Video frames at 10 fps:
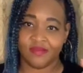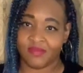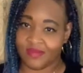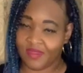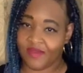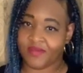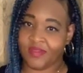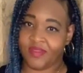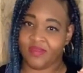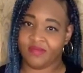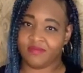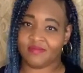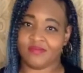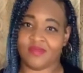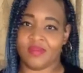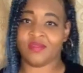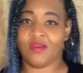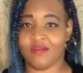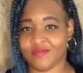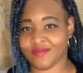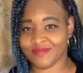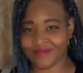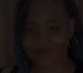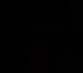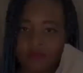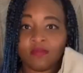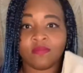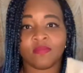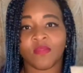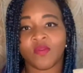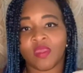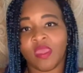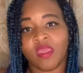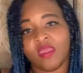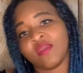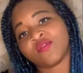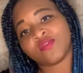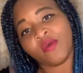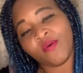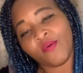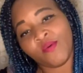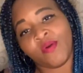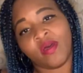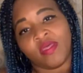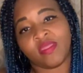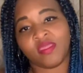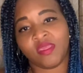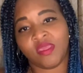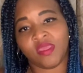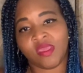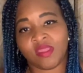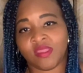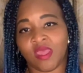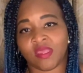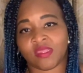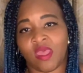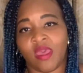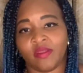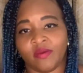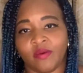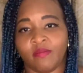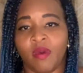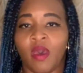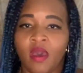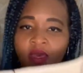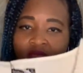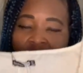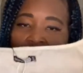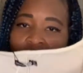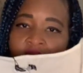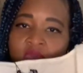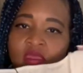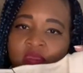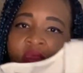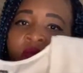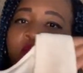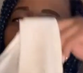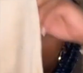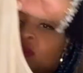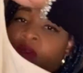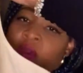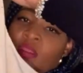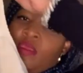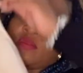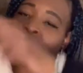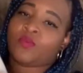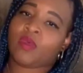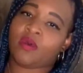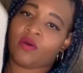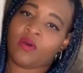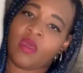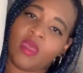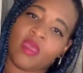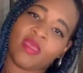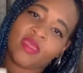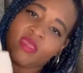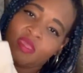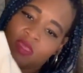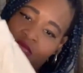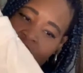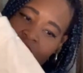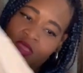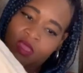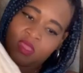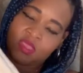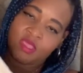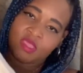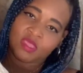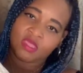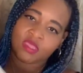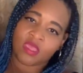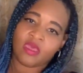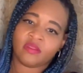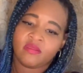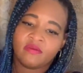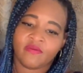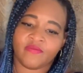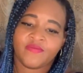Definitely. Love. Okay, so the next item that I got as well is this kind of,